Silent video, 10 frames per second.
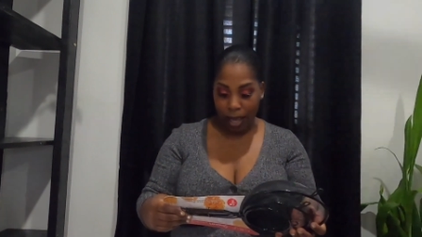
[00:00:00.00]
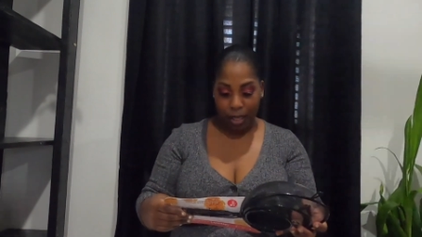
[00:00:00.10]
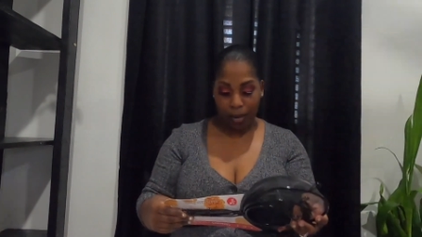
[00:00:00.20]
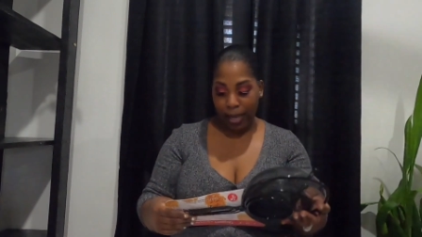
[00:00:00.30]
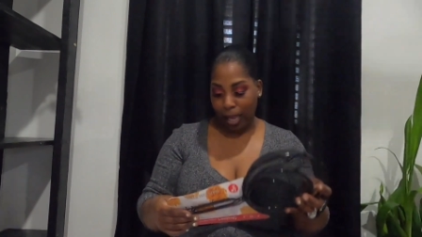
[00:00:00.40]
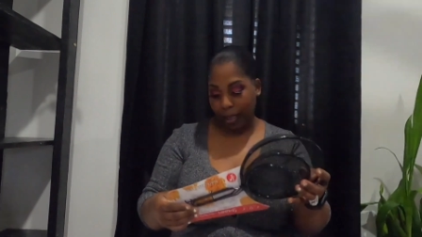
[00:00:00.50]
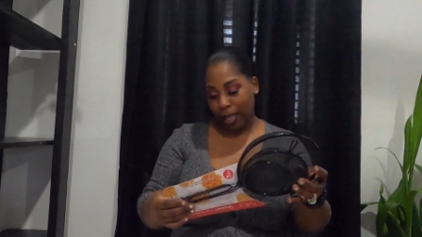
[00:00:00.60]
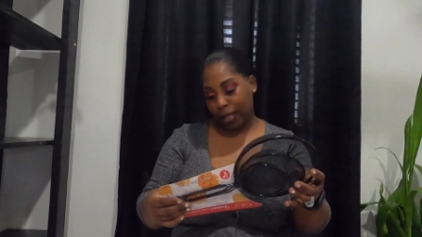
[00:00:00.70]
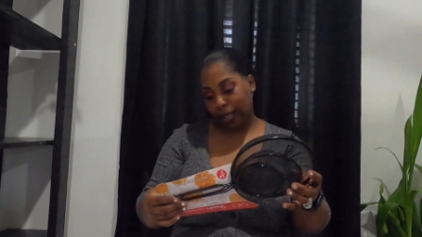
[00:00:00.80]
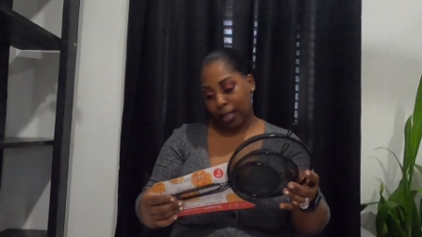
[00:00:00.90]
So I got
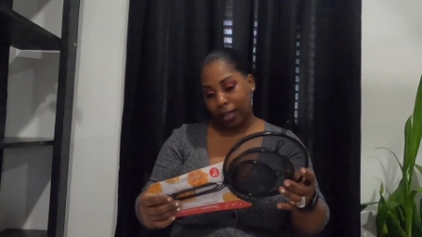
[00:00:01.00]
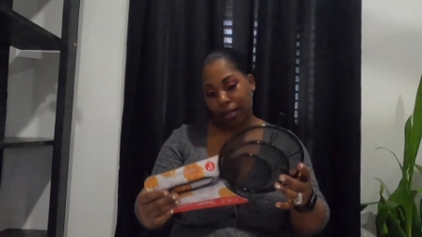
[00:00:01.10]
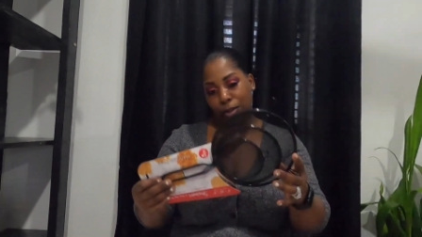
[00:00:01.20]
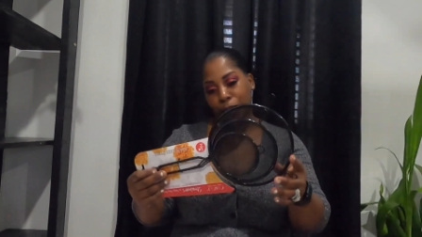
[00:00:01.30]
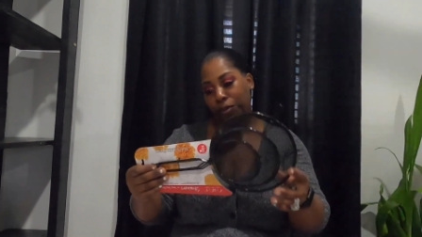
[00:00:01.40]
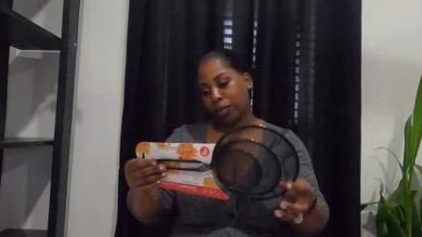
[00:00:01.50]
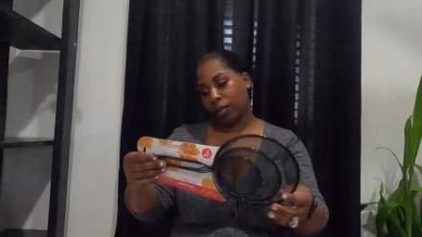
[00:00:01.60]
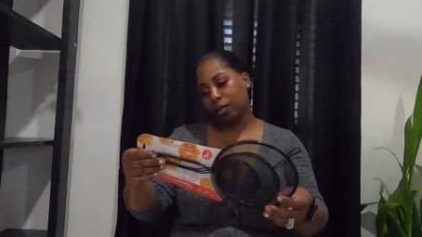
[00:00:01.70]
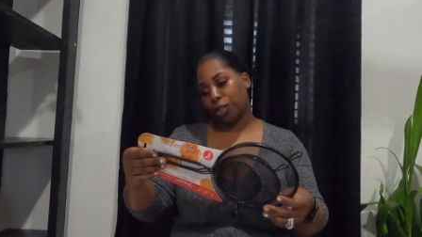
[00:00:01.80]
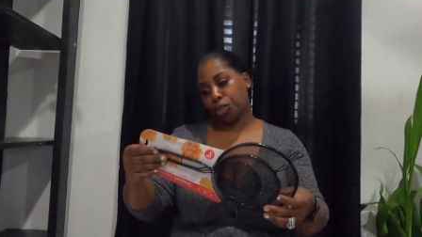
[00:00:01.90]
these little
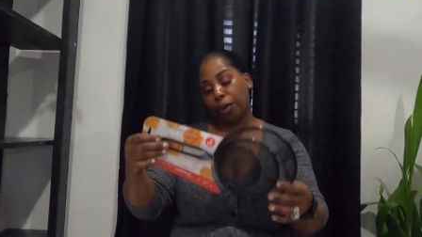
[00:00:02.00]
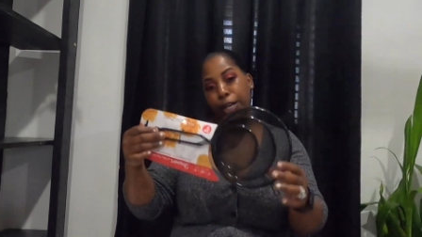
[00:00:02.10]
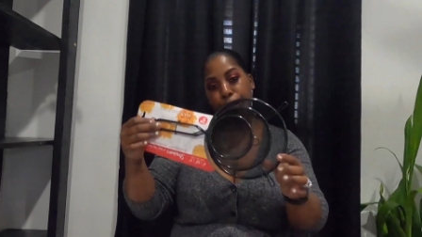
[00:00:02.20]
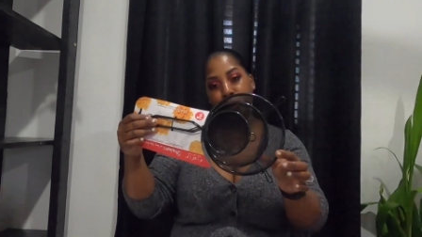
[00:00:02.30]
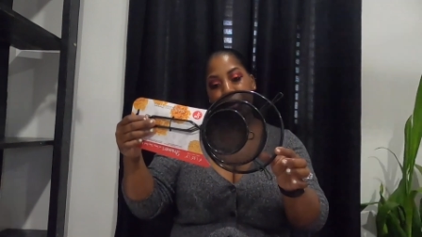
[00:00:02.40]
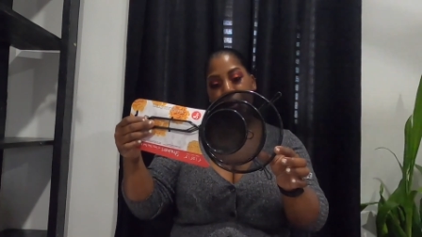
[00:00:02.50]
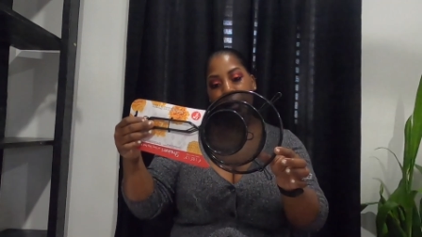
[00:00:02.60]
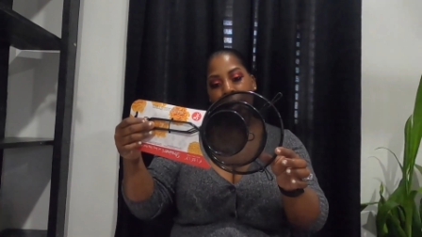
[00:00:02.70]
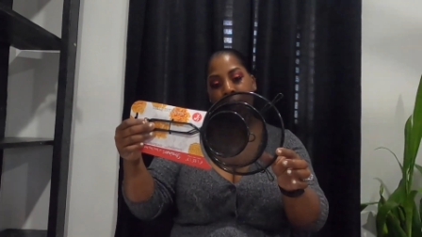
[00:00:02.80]
strainers,